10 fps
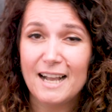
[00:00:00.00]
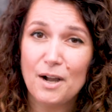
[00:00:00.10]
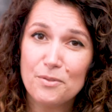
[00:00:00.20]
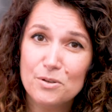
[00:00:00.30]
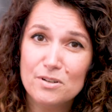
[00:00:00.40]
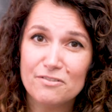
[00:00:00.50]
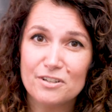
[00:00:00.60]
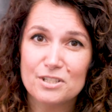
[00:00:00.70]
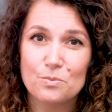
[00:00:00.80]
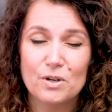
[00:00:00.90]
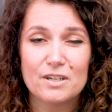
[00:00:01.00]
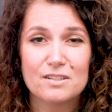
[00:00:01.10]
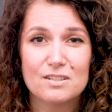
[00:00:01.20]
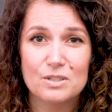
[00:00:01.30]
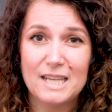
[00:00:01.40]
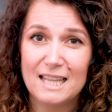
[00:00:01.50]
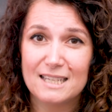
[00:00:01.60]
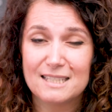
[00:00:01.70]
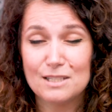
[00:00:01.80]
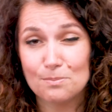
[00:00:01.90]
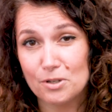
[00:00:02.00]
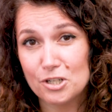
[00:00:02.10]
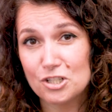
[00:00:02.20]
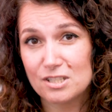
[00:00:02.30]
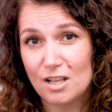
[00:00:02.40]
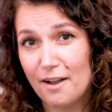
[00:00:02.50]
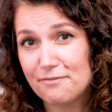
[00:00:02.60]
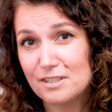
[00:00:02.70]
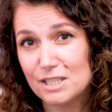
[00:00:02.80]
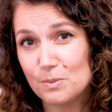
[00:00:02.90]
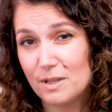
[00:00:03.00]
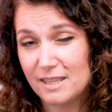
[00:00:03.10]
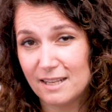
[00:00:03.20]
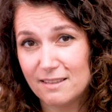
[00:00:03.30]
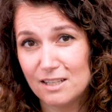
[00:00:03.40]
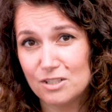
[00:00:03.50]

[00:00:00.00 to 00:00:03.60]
how the universe works. Do galaxies merge as often as we think they